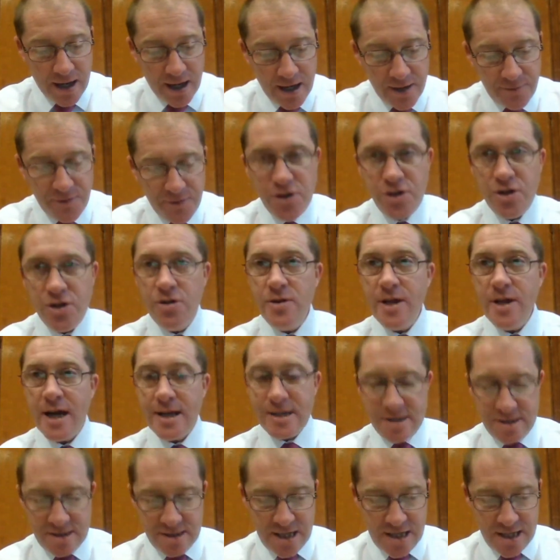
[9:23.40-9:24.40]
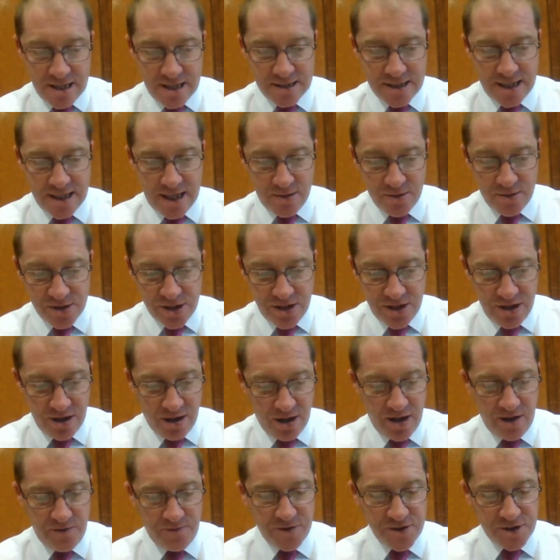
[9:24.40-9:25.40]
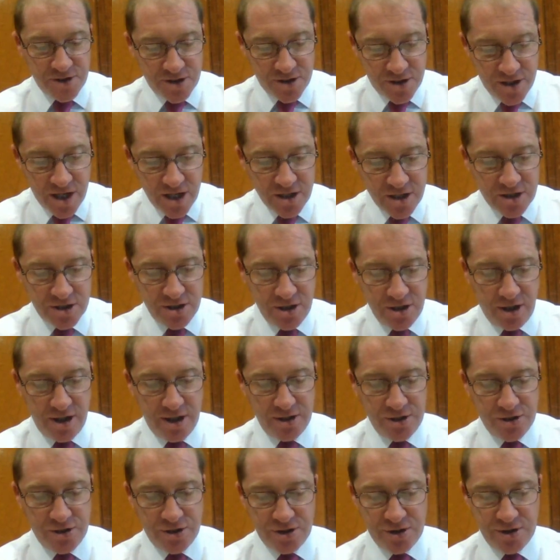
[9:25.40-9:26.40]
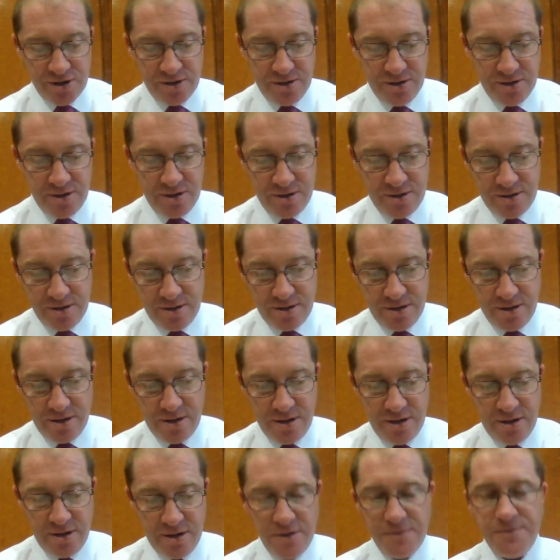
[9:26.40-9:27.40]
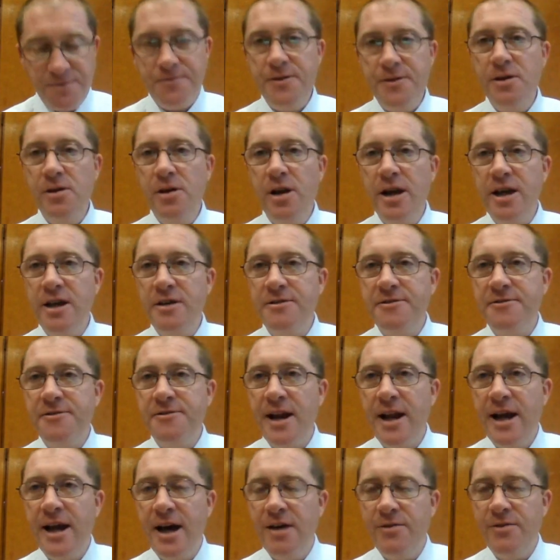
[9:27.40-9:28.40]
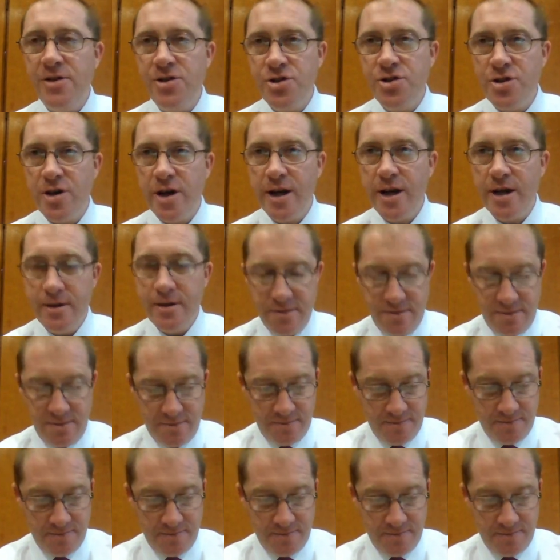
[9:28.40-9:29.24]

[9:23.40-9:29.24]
And if you do that 6 hours a night for 6 nights, you feel like you fell out of a train.